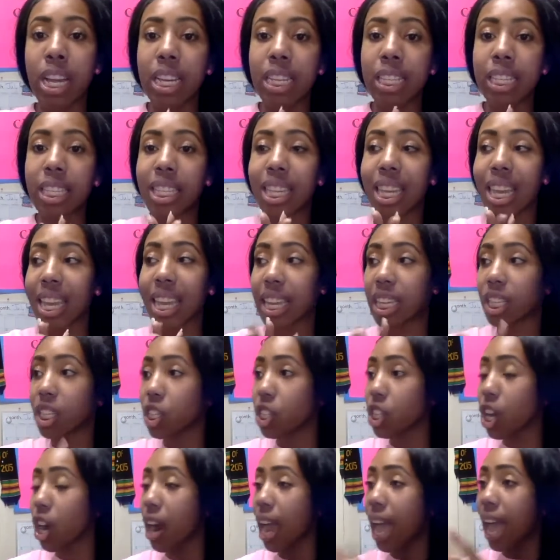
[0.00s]
sitting in
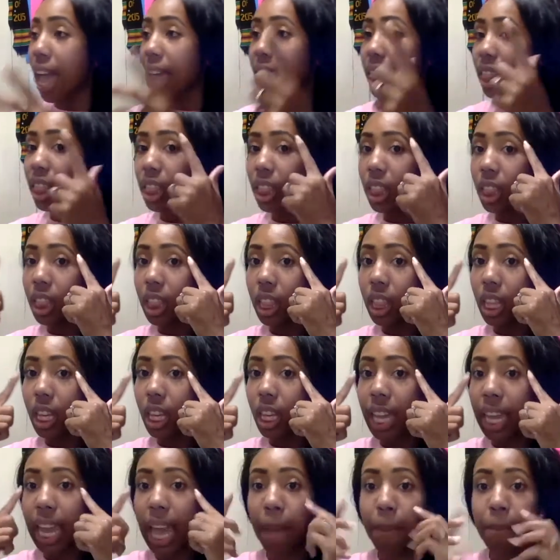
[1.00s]
star and
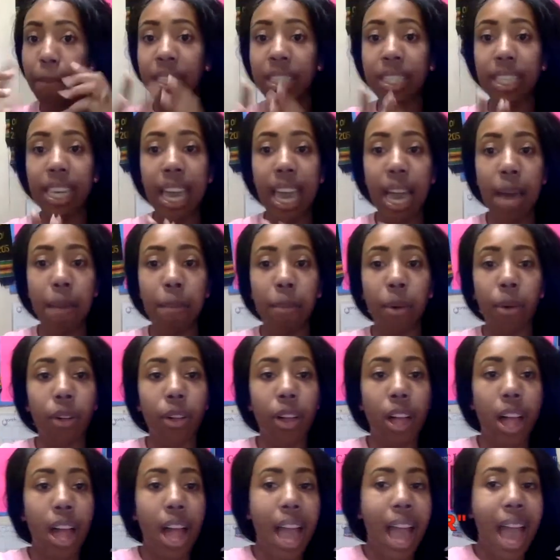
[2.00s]
looking at Miss Campbell.